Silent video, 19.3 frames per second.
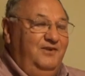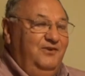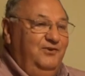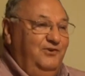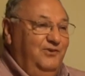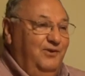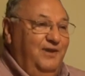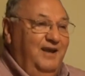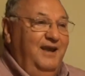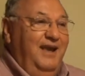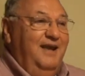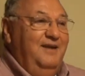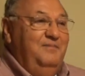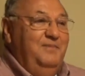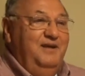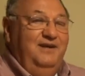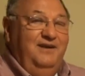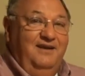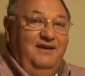so they
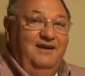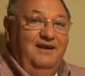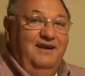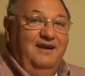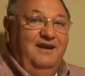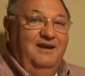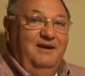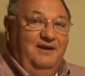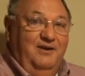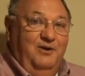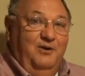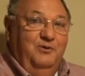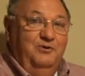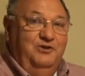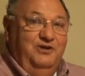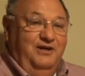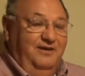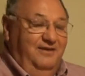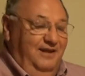had me
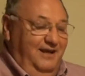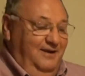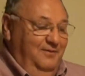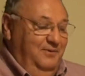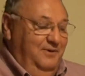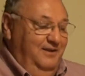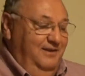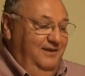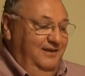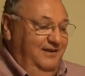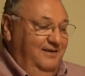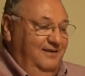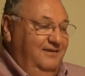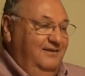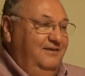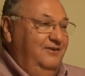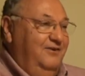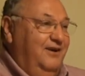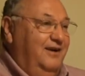co-chair that with the
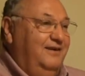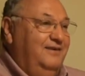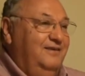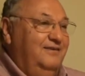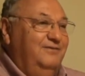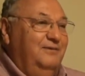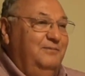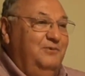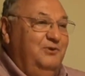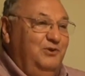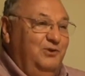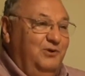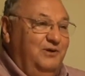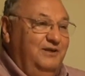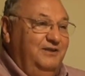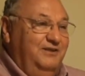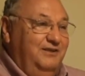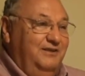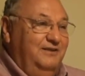director from
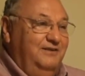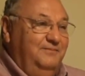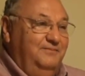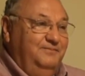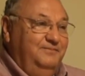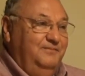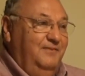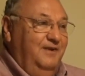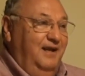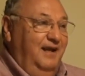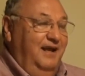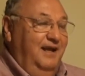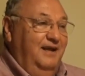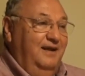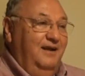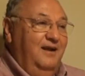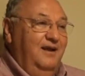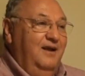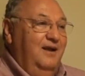Georgia,
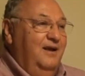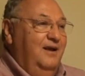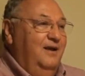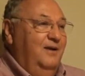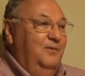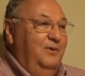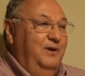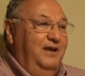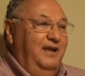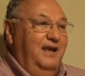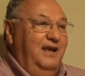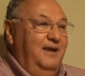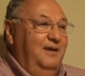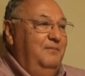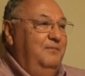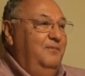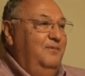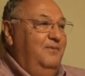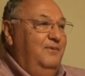and we
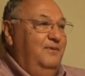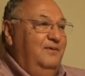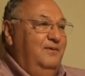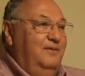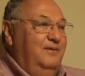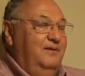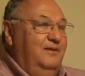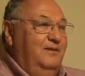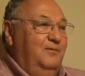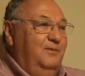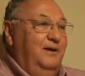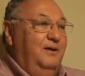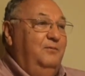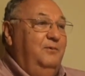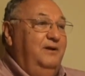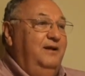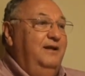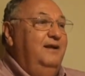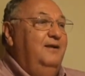came. Well,
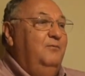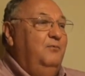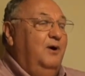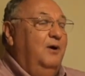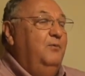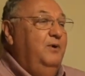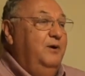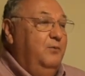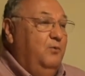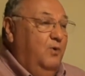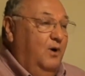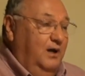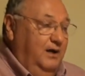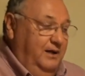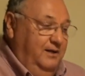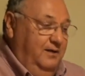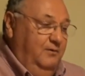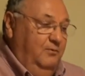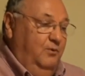we did what we
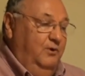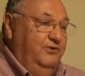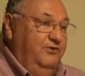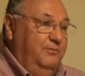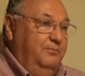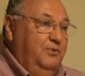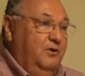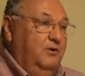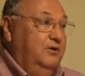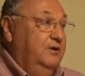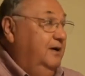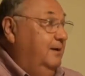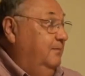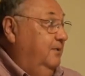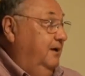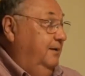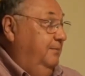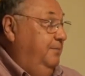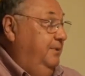wanted was a
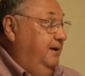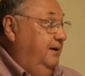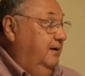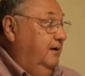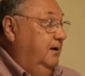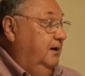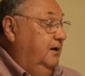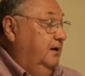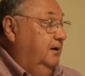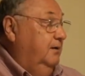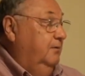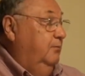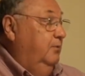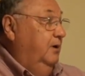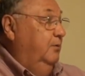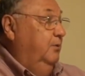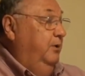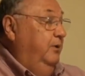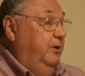program like PR
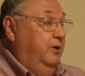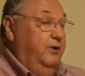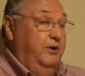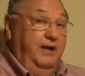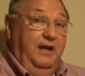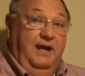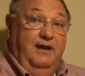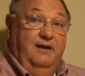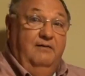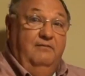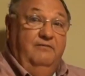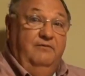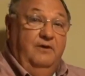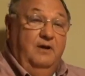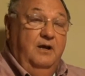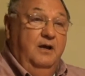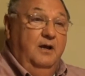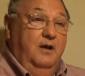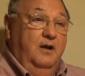where we could have
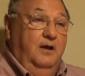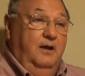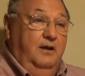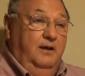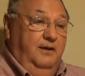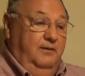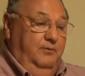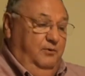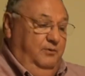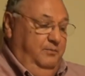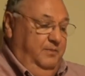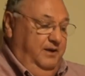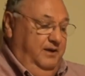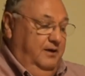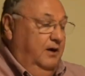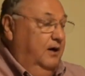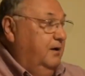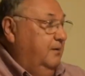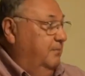it would be
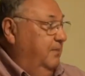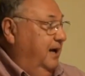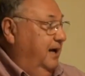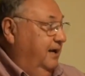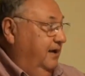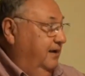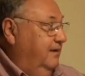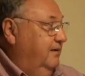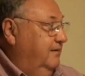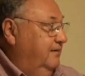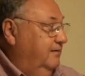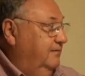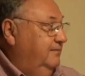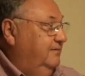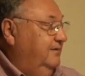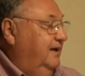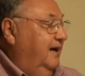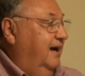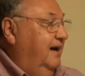an automatic.
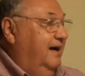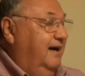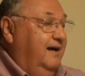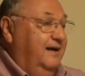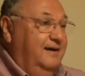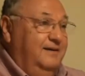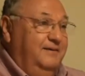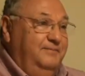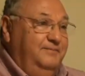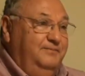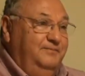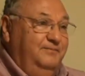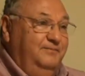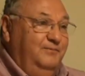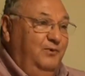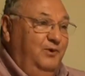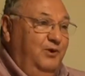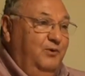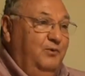Uh,
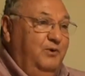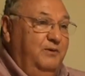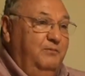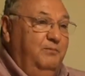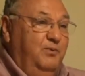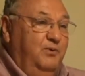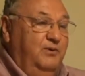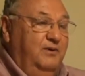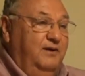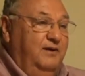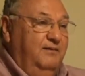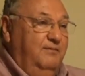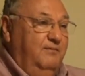you would put,